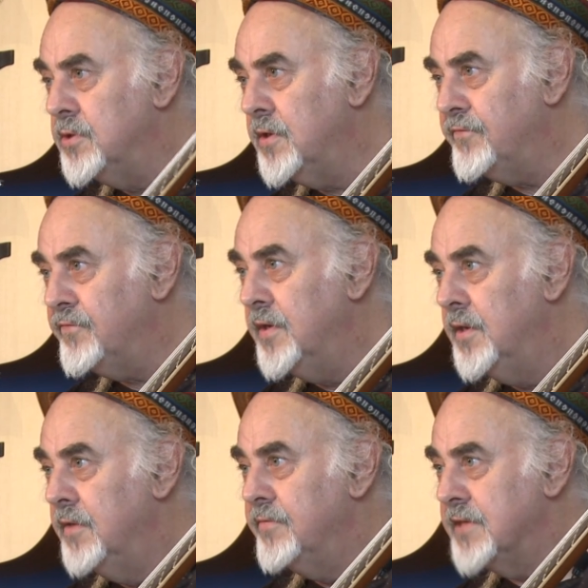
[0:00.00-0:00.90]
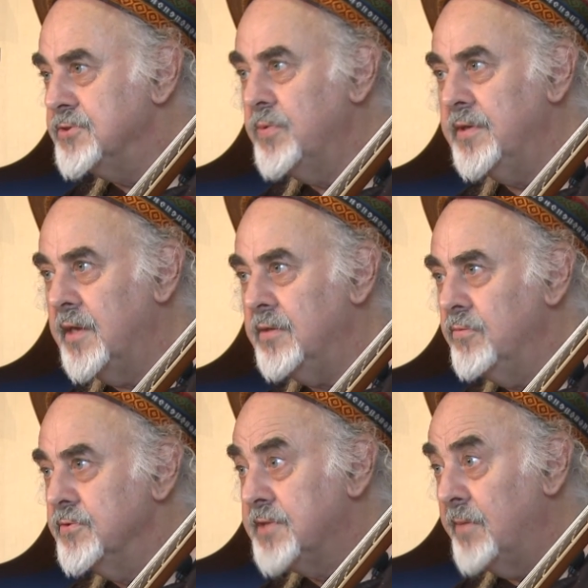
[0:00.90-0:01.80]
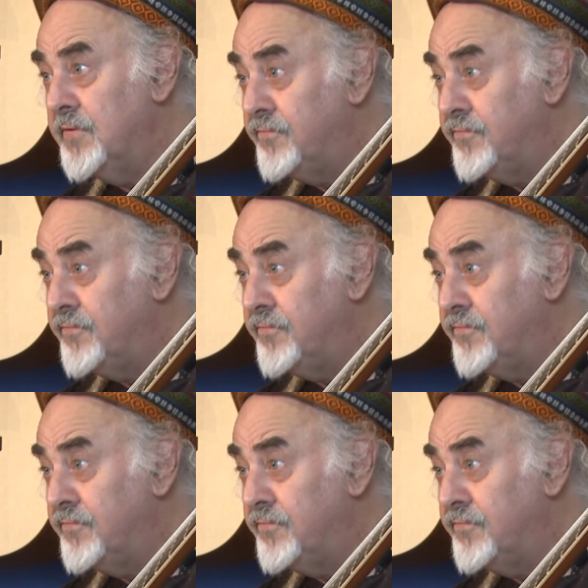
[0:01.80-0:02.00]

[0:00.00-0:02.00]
enough, that's where that was coming